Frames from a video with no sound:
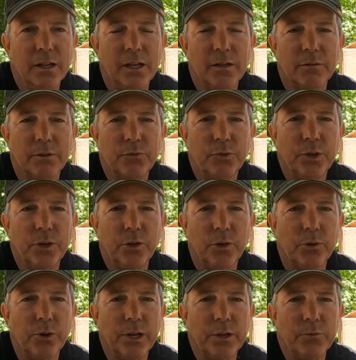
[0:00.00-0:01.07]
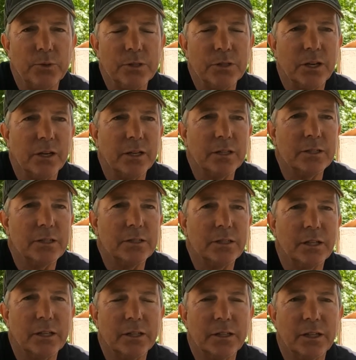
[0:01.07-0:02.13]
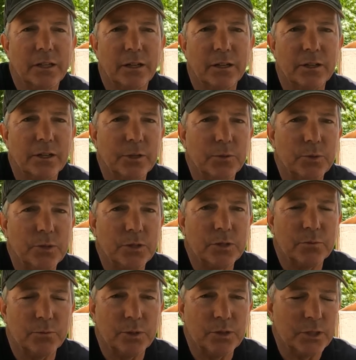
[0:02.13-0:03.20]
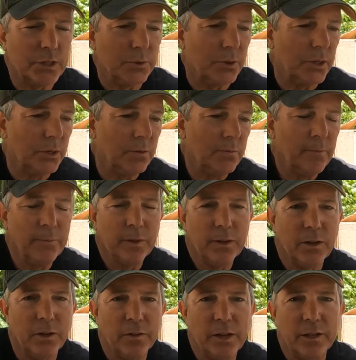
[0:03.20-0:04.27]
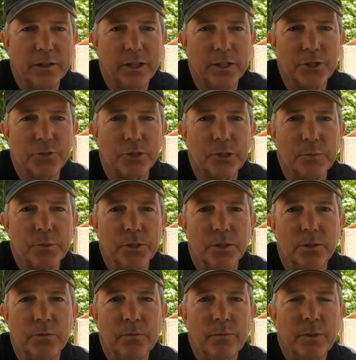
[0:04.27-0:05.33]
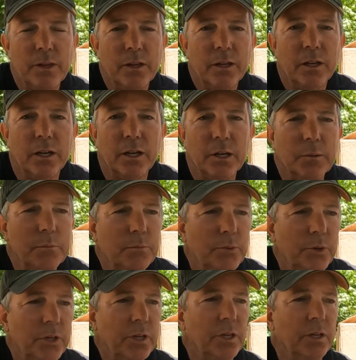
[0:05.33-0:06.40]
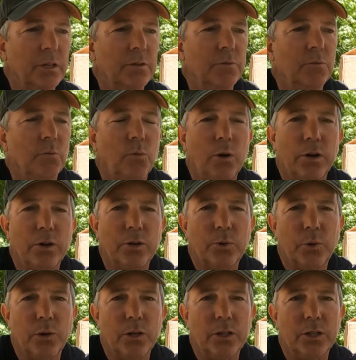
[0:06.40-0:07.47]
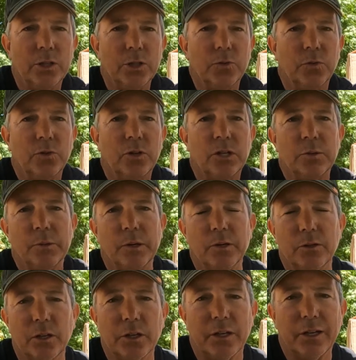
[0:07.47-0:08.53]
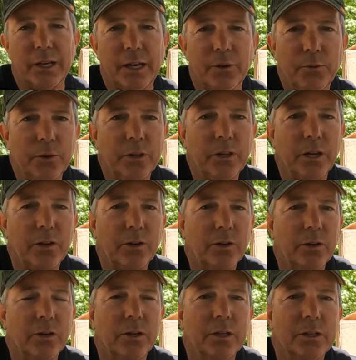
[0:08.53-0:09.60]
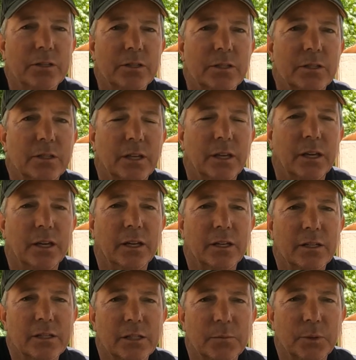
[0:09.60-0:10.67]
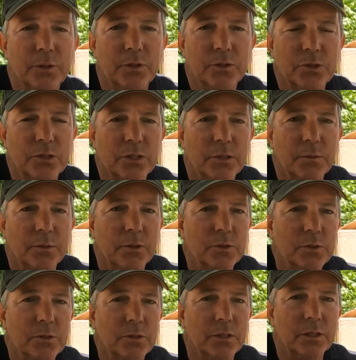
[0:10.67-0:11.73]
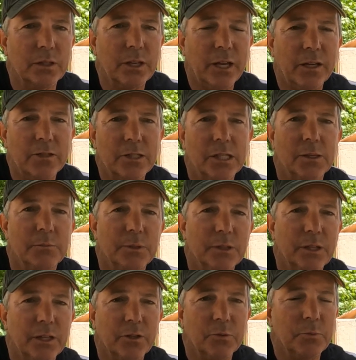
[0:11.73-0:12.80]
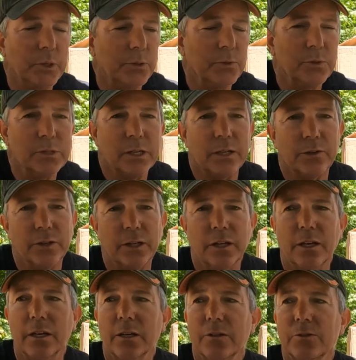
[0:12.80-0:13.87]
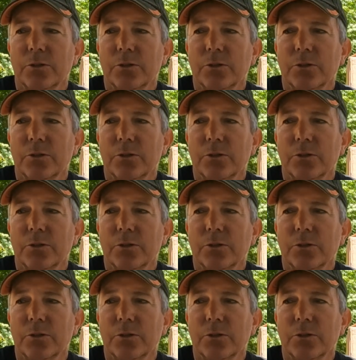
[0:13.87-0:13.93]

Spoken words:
The free chlorine was non-existing. I think iron was 0 on that test strip. So pretty good water quality overall, but looking to get rid of that hardness and some of those the calcium and the other minerals that are in there.